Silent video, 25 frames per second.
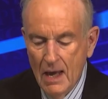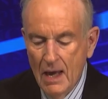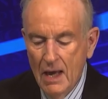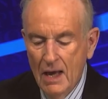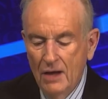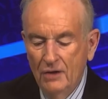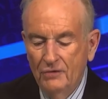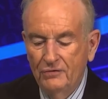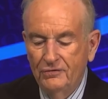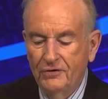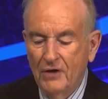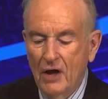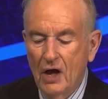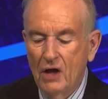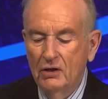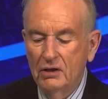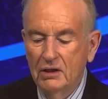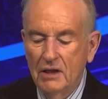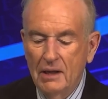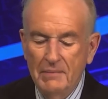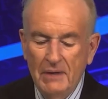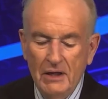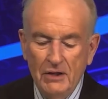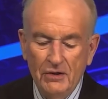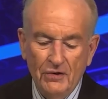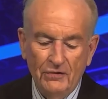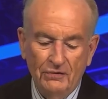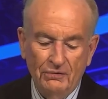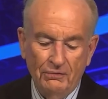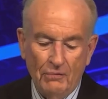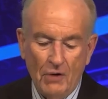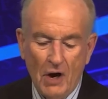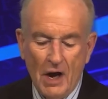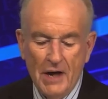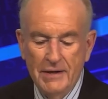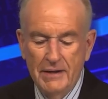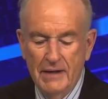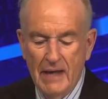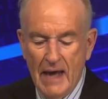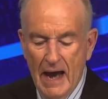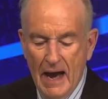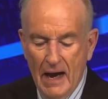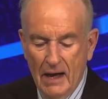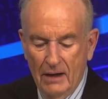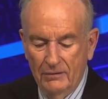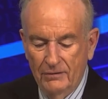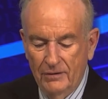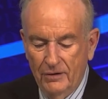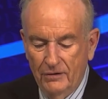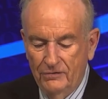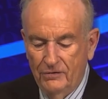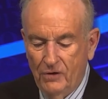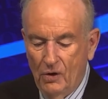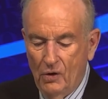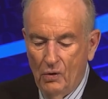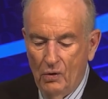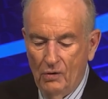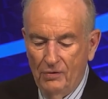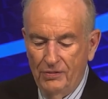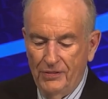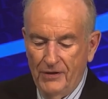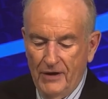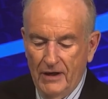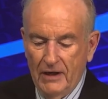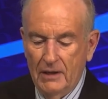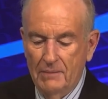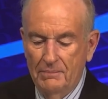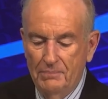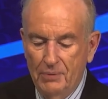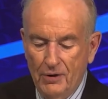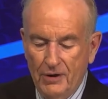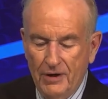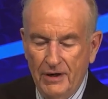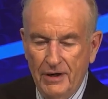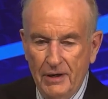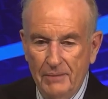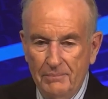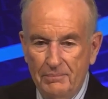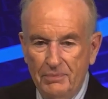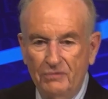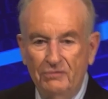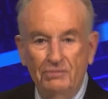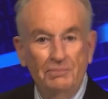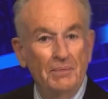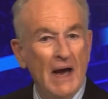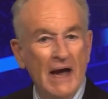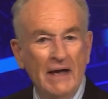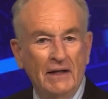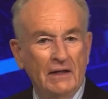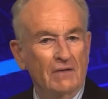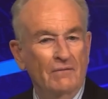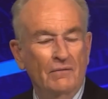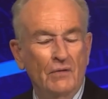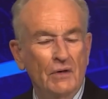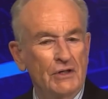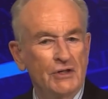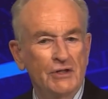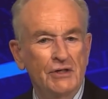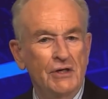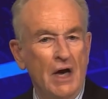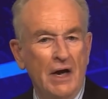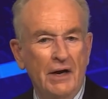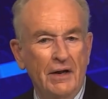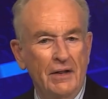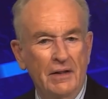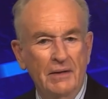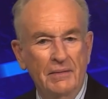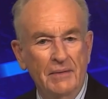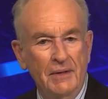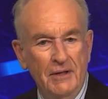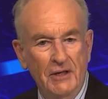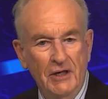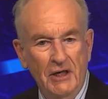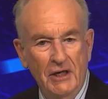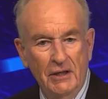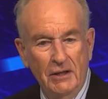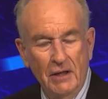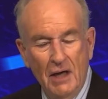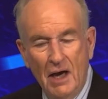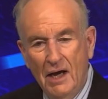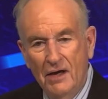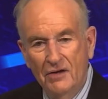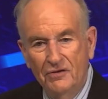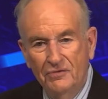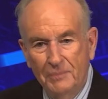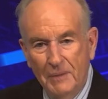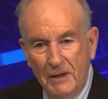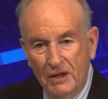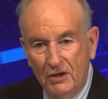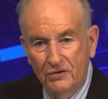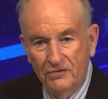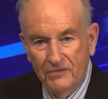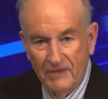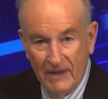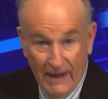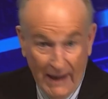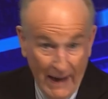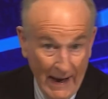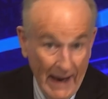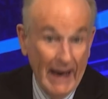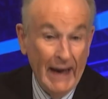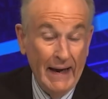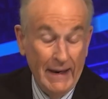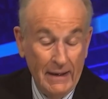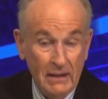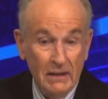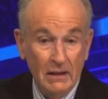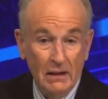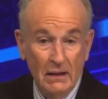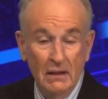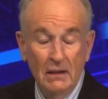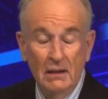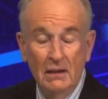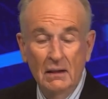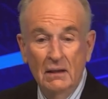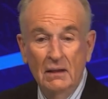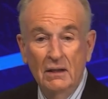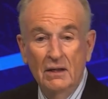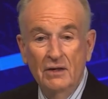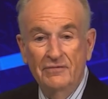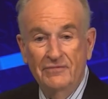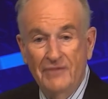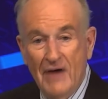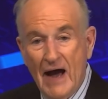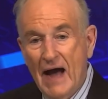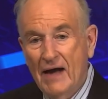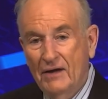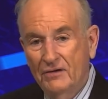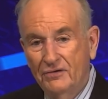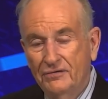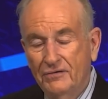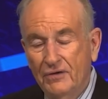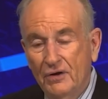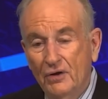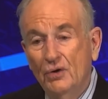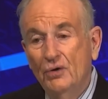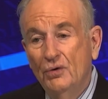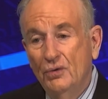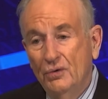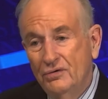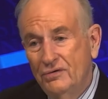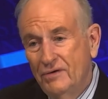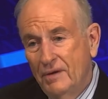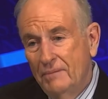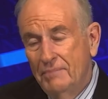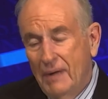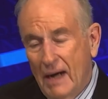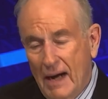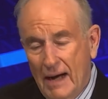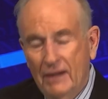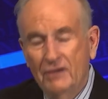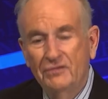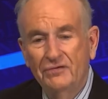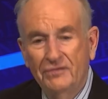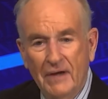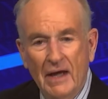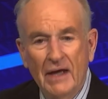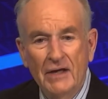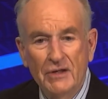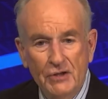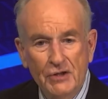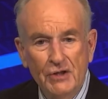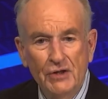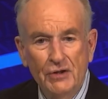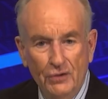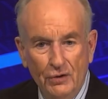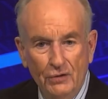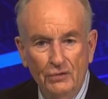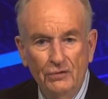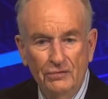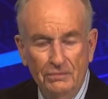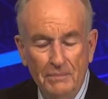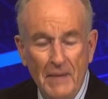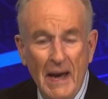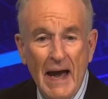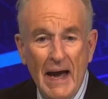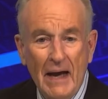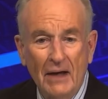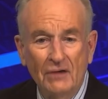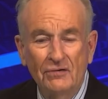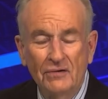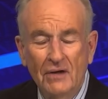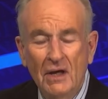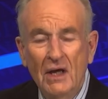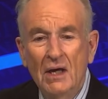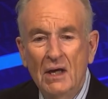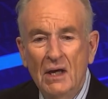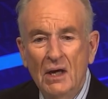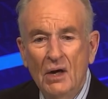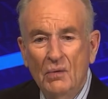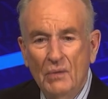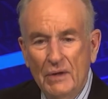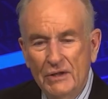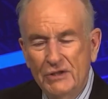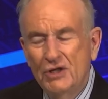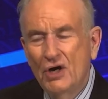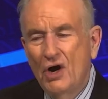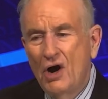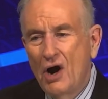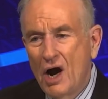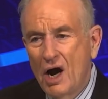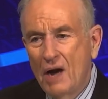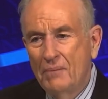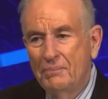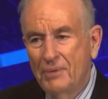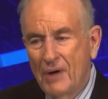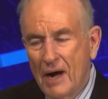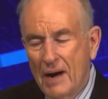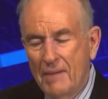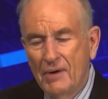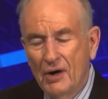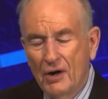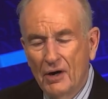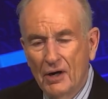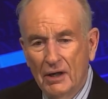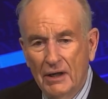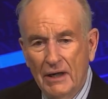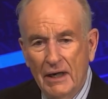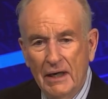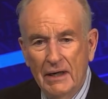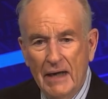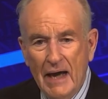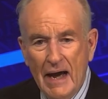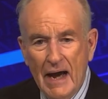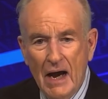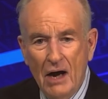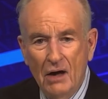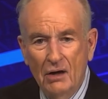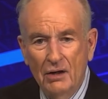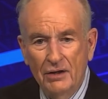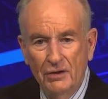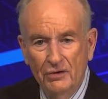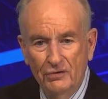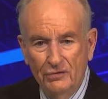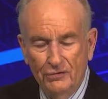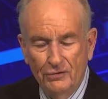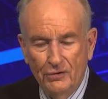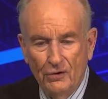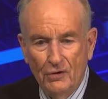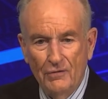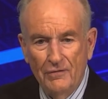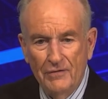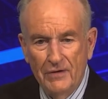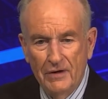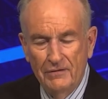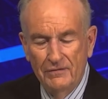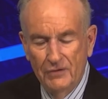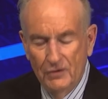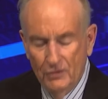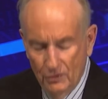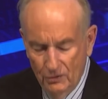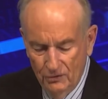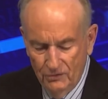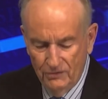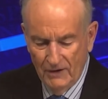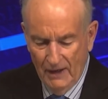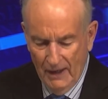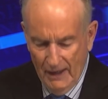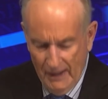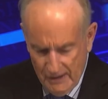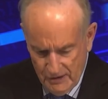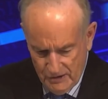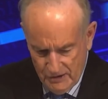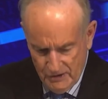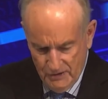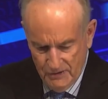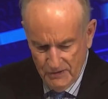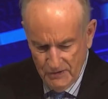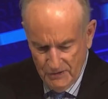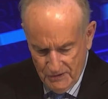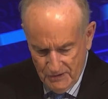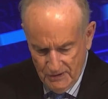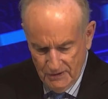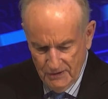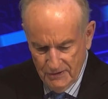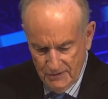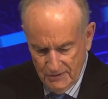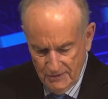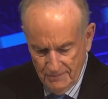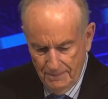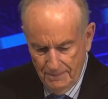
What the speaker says: So let me just run down this whole thing to put it in perspective, which none of the media does because they hate Fox News and by extension Newsmax, which are primarily now conservative news agencies.